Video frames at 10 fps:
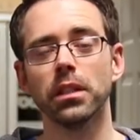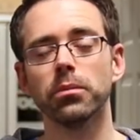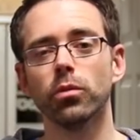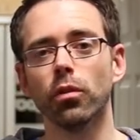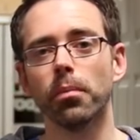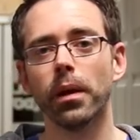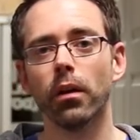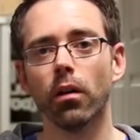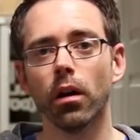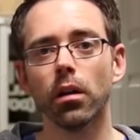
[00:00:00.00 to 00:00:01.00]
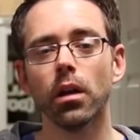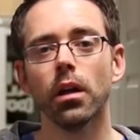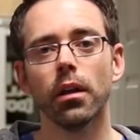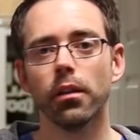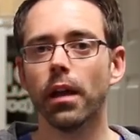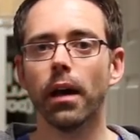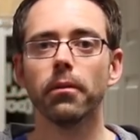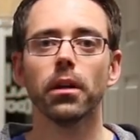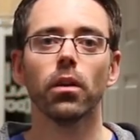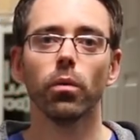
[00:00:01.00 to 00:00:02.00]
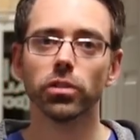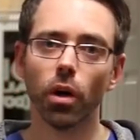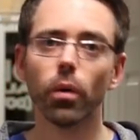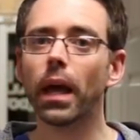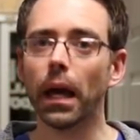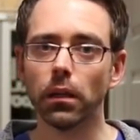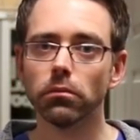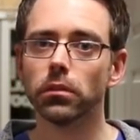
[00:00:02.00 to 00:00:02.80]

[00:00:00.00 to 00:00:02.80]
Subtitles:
him do a repair on that was okay.